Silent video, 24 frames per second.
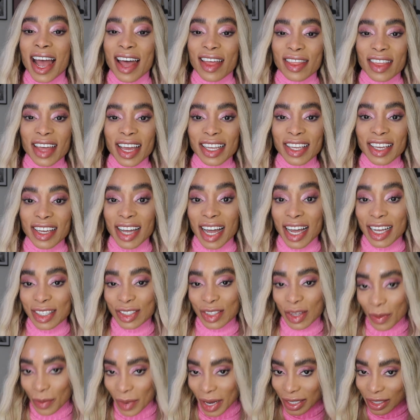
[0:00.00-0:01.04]
Thank you guys
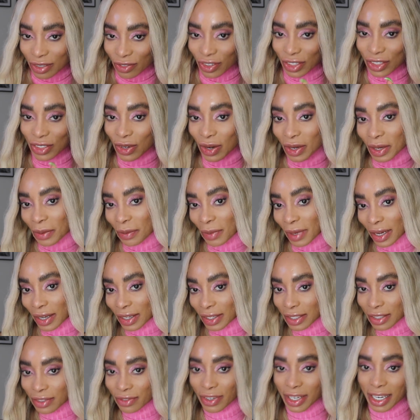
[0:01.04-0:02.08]
so much for joining me on
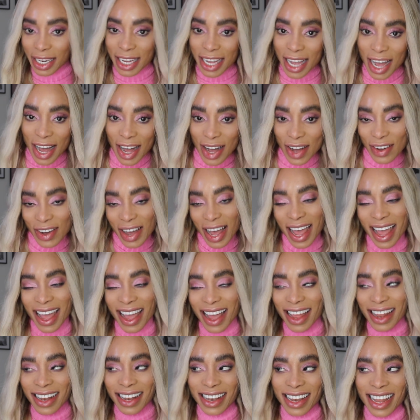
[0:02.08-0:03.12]
this video,
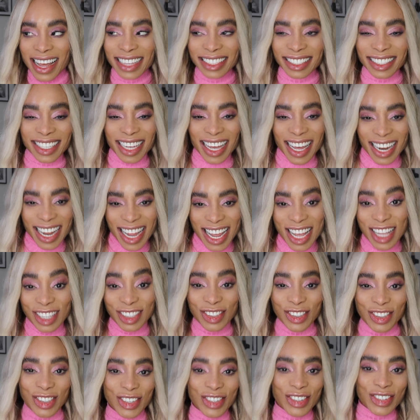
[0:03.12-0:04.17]
and let's get
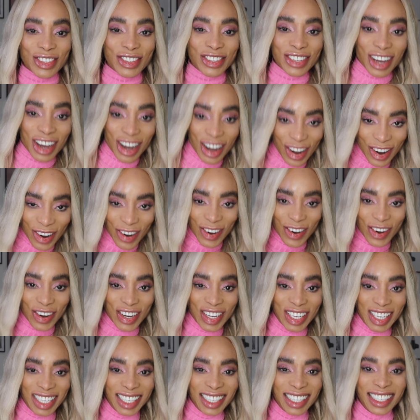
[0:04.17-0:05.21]
into the
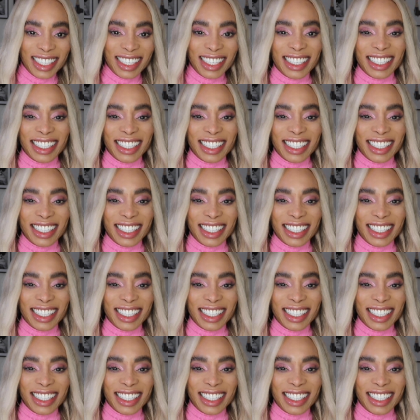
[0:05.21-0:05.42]
haul.